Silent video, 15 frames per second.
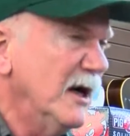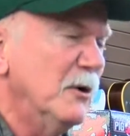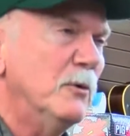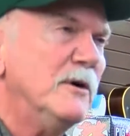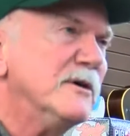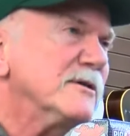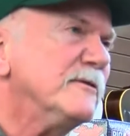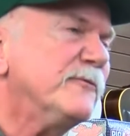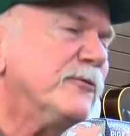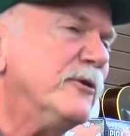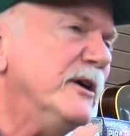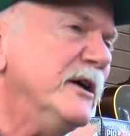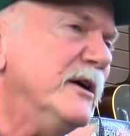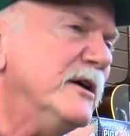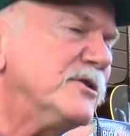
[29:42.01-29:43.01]
I was
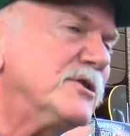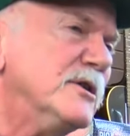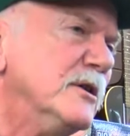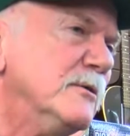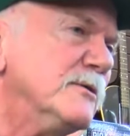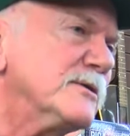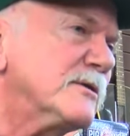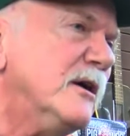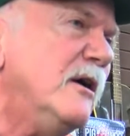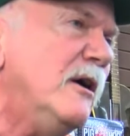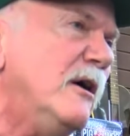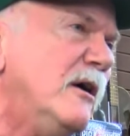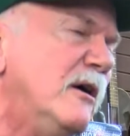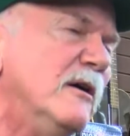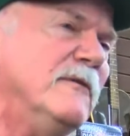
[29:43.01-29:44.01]
afraid she was
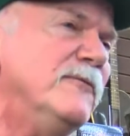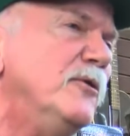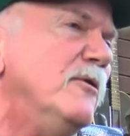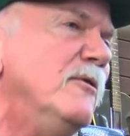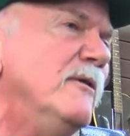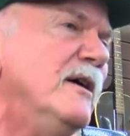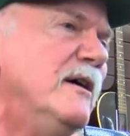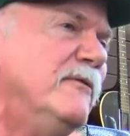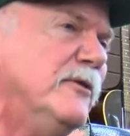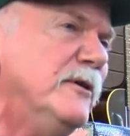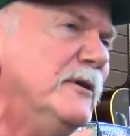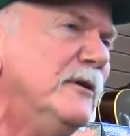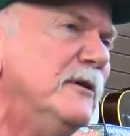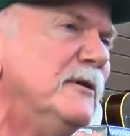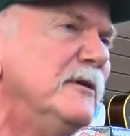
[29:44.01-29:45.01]
gone
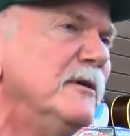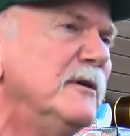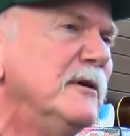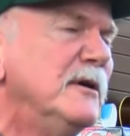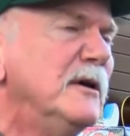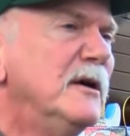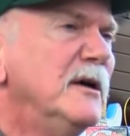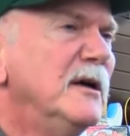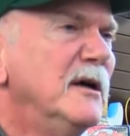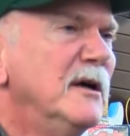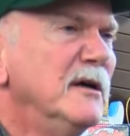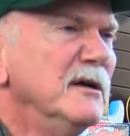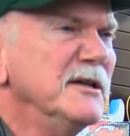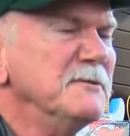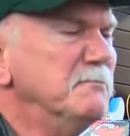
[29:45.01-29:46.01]
forever.
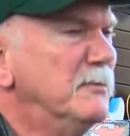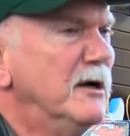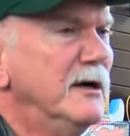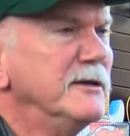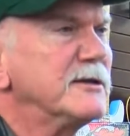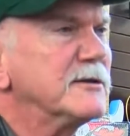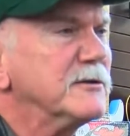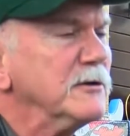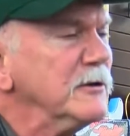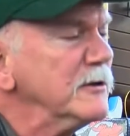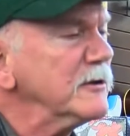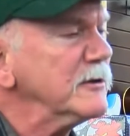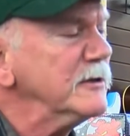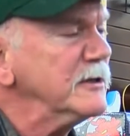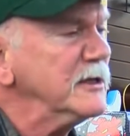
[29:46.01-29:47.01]
As months
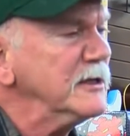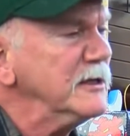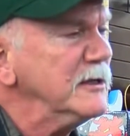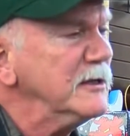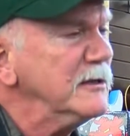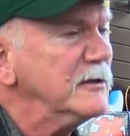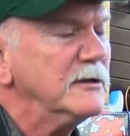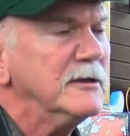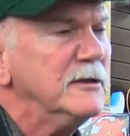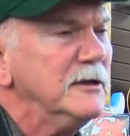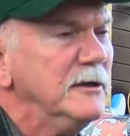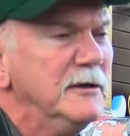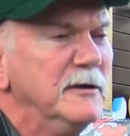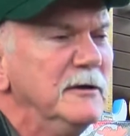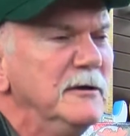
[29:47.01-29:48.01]
turned into
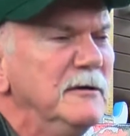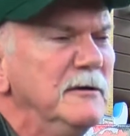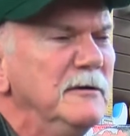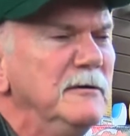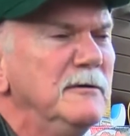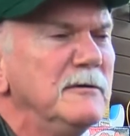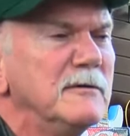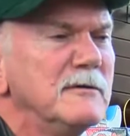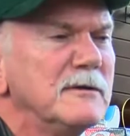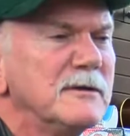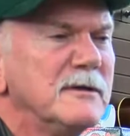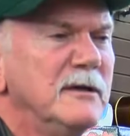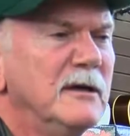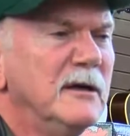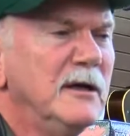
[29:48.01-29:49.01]
years.
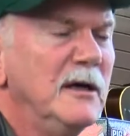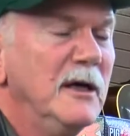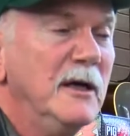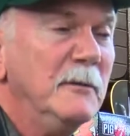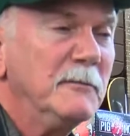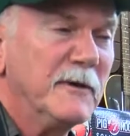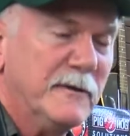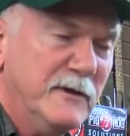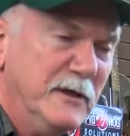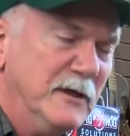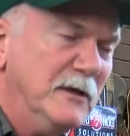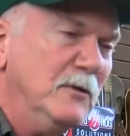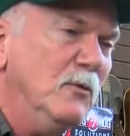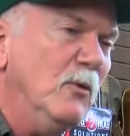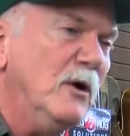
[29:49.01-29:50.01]
But
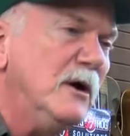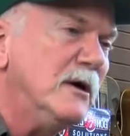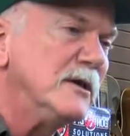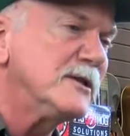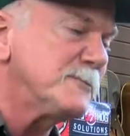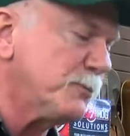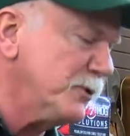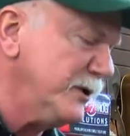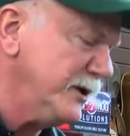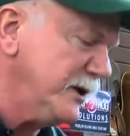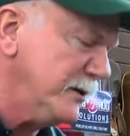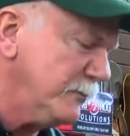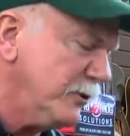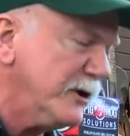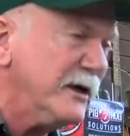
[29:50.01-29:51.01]
then one
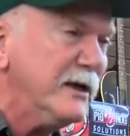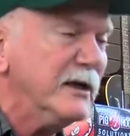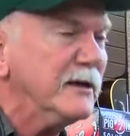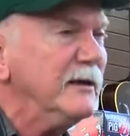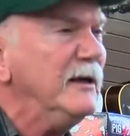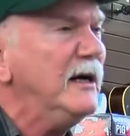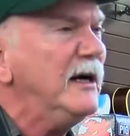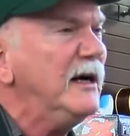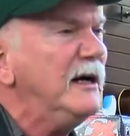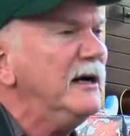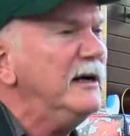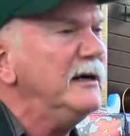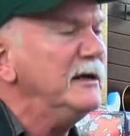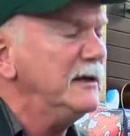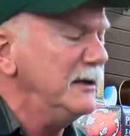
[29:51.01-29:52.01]
spring break
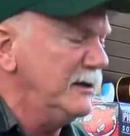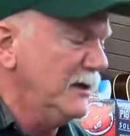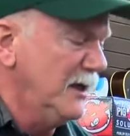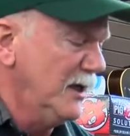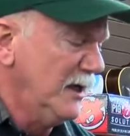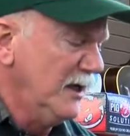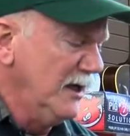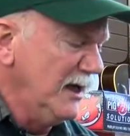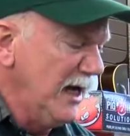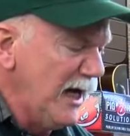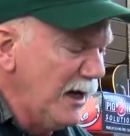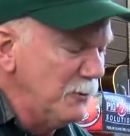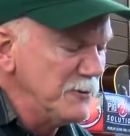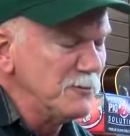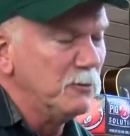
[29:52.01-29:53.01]
night,
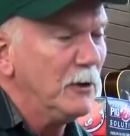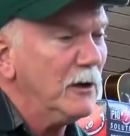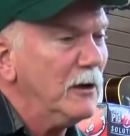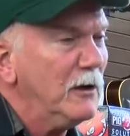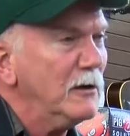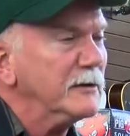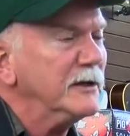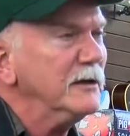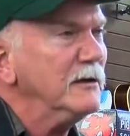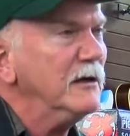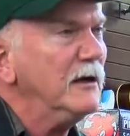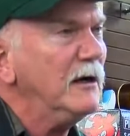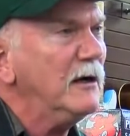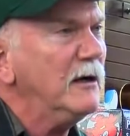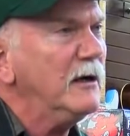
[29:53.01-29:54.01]
I was walking
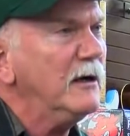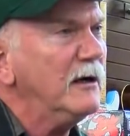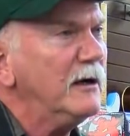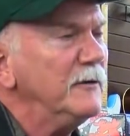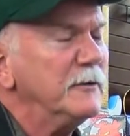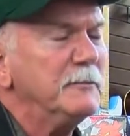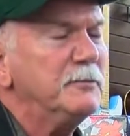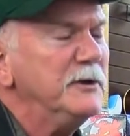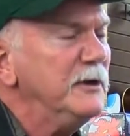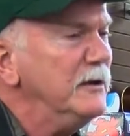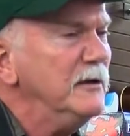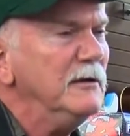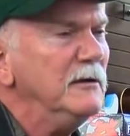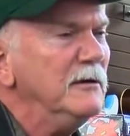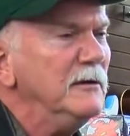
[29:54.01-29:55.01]
on the
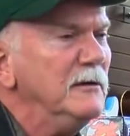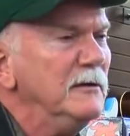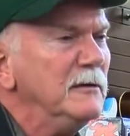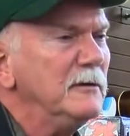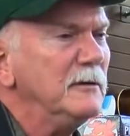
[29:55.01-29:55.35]
pier,